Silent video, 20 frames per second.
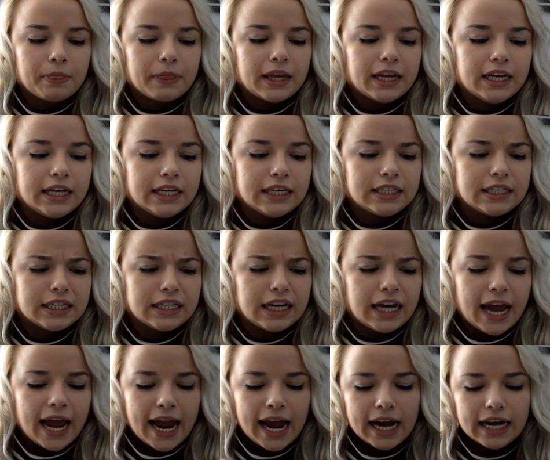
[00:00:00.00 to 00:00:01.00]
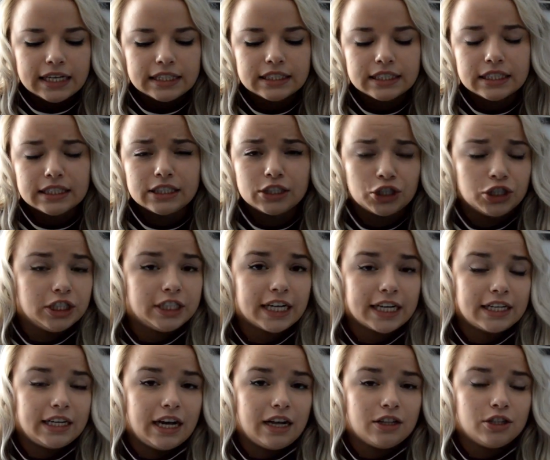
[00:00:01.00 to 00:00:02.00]
It has a certain
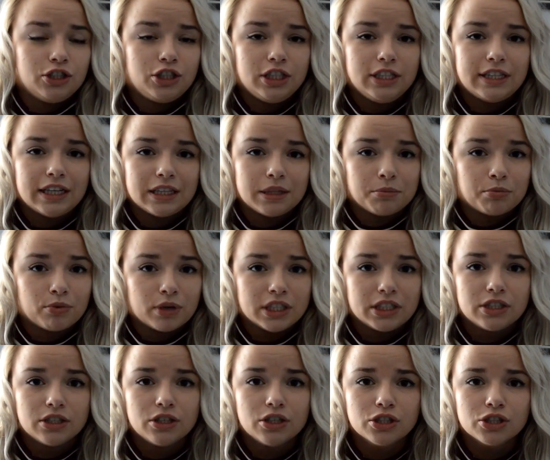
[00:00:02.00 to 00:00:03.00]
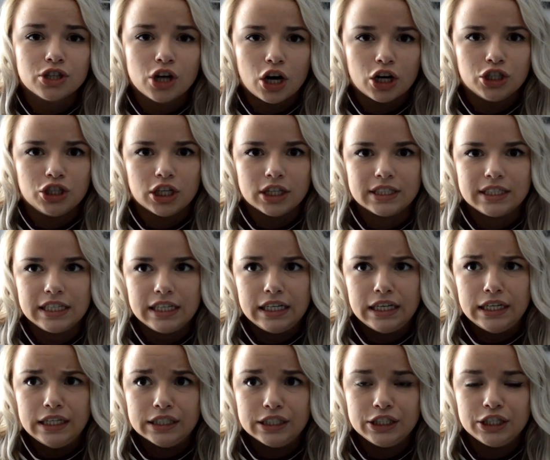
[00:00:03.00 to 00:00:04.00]
technology that the bristles are just
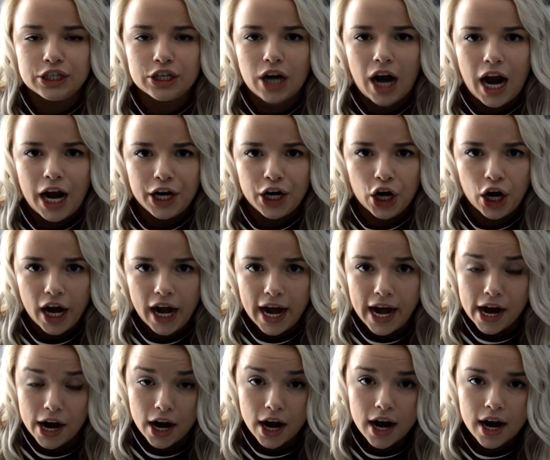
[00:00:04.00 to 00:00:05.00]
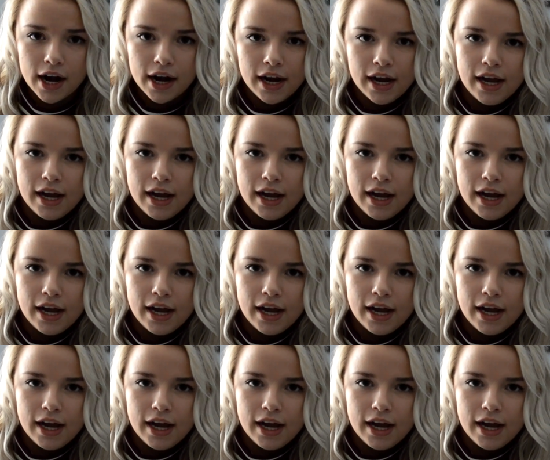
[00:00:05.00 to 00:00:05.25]
easier on your hair,